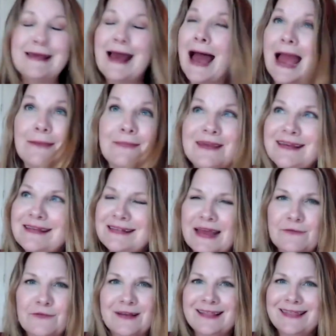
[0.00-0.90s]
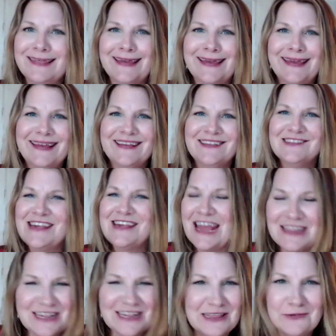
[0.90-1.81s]
timing is everything,
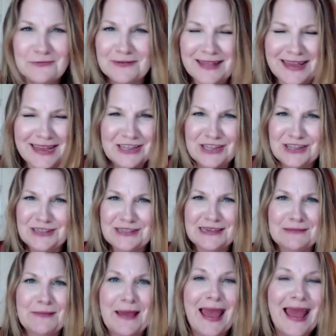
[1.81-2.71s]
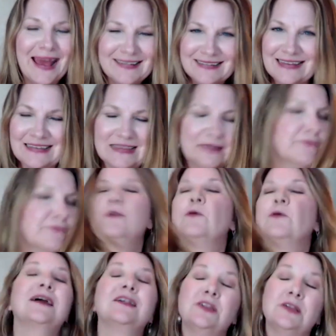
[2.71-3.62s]
changing the relationship, asking
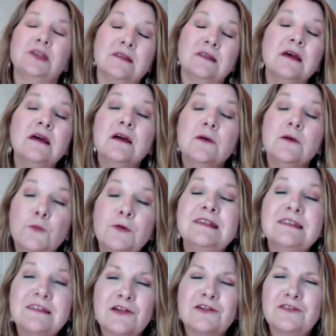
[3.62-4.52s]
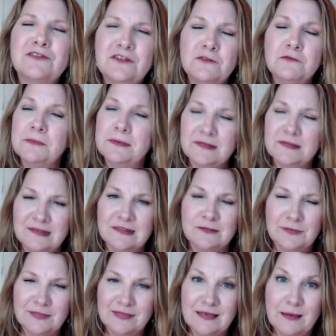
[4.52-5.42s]
different questions. We started doing
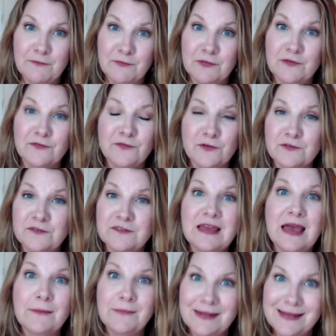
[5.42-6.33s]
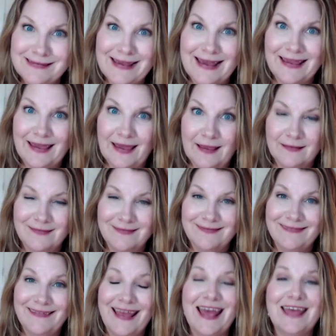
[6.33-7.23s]
business with them for the first time in a decade.
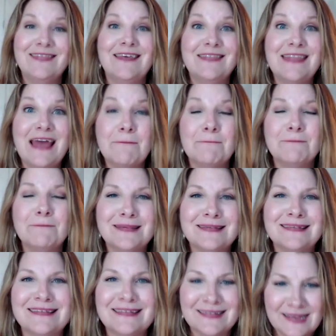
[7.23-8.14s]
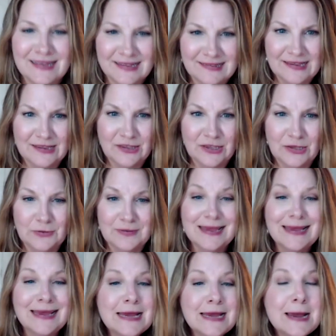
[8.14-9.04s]
And then that business
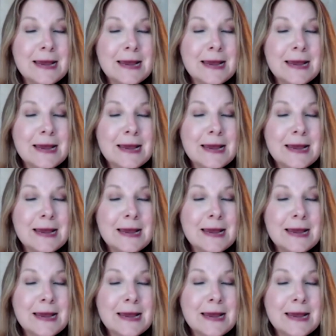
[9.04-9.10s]
continued.